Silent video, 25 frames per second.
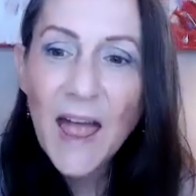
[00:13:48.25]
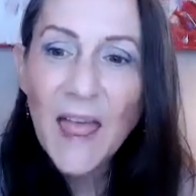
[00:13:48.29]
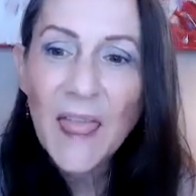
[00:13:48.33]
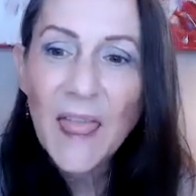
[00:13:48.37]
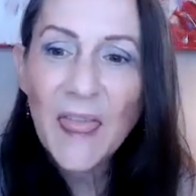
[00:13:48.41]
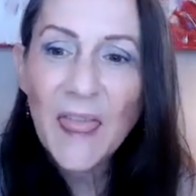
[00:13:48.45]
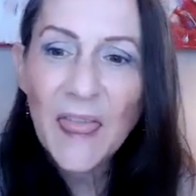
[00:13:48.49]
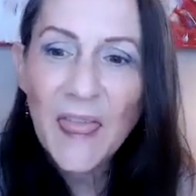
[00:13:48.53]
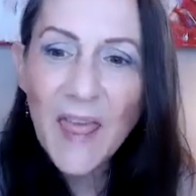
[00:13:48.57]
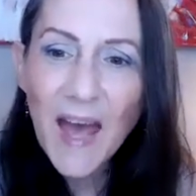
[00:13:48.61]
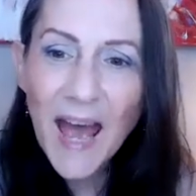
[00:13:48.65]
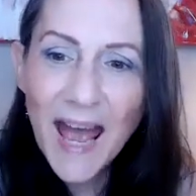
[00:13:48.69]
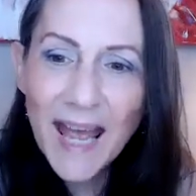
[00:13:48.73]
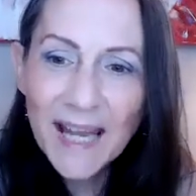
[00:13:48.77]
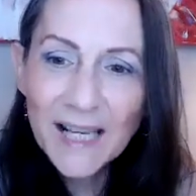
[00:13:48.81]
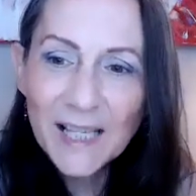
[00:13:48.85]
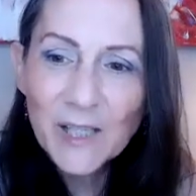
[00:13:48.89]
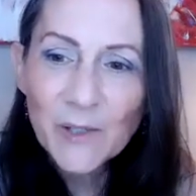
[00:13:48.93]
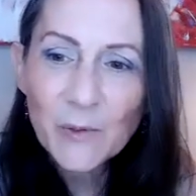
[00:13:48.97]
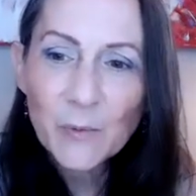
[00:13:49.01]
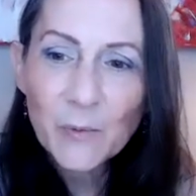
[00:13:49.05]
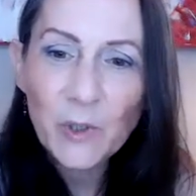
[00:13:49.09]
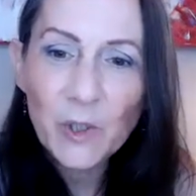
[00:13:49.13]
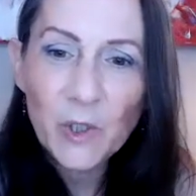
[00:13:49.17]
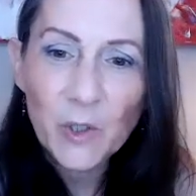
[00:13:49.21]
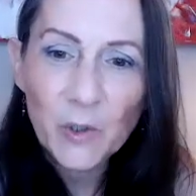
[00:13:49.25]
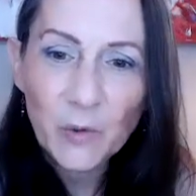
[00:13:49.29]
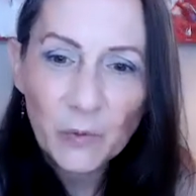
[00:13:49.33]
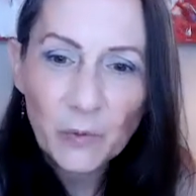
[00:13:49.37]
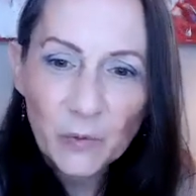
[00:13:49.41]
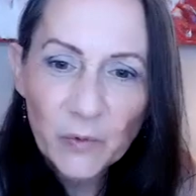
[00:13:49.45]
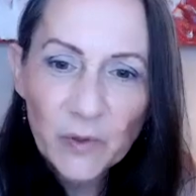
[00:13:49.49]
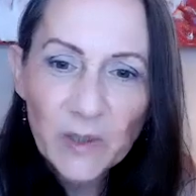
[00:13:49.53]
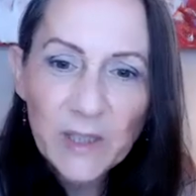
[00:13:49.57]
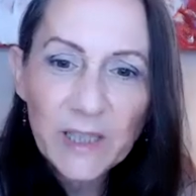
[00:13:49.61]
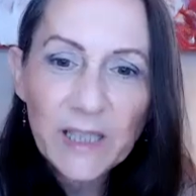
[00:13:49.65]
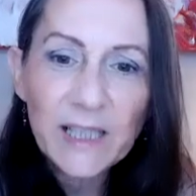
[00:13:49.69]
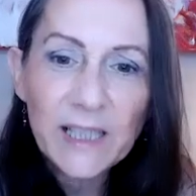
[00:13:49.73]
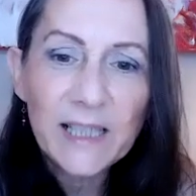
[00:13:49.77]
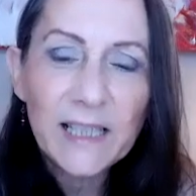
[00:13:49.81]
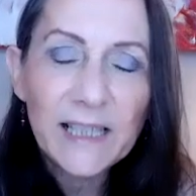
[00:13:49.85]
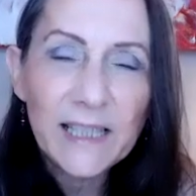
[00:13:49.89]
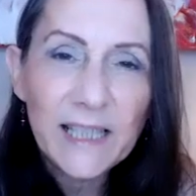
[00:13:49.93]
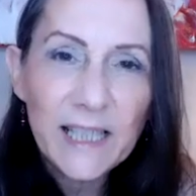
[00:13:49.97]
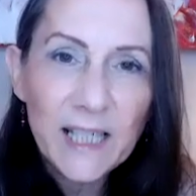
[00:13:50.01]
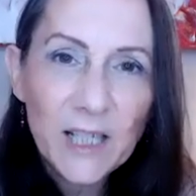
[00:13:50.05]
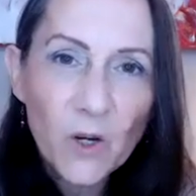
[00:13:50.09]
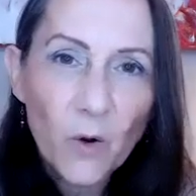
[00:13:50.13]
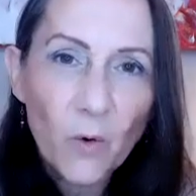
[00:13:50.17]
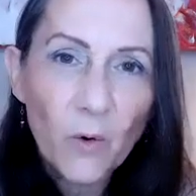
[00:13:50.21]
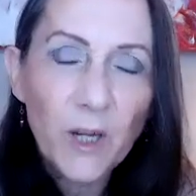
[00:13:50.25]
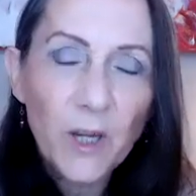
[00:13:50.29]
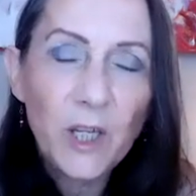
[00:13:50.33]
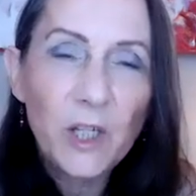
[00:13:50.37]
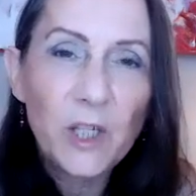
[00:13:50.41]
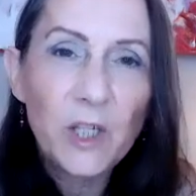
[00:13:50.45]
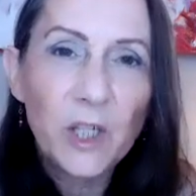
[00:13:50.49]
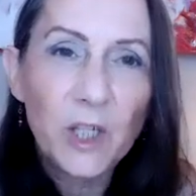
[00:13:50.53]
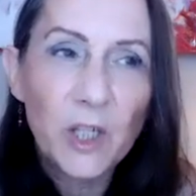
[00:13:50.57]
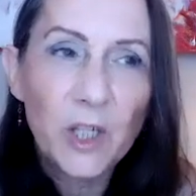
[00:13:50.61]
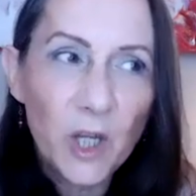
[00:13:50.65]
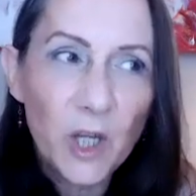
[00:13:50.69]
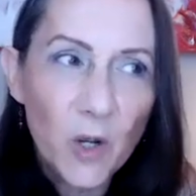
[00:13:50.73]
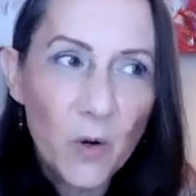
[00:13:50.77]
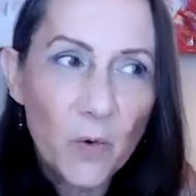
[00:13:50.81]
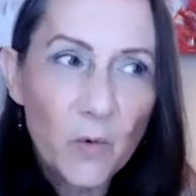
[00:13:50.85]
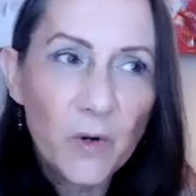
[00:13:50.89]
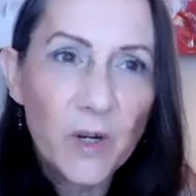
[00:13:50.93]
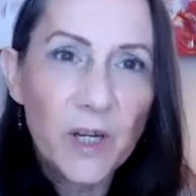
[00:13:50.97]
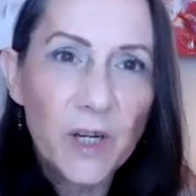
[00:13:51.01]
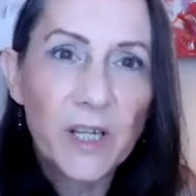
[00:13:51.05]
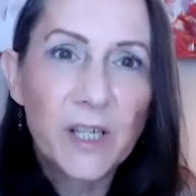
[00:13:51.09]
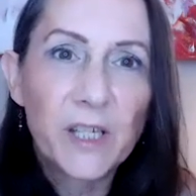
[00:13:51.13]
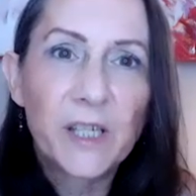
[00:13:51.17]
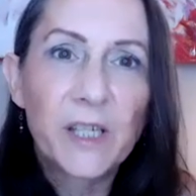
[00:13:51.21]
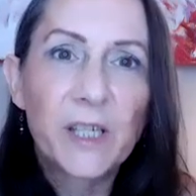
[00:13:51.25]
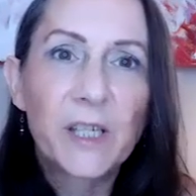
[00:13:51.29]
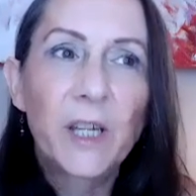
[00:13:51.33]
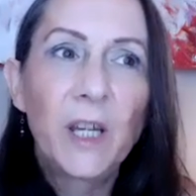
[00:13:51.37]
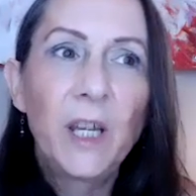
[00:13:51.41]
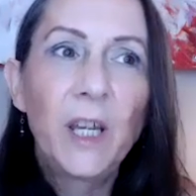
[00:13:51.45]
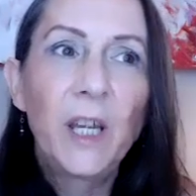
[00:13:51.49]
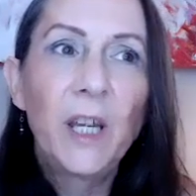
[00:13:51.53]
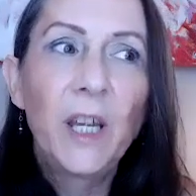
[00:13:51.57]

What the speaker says: that's when you're really going to notice,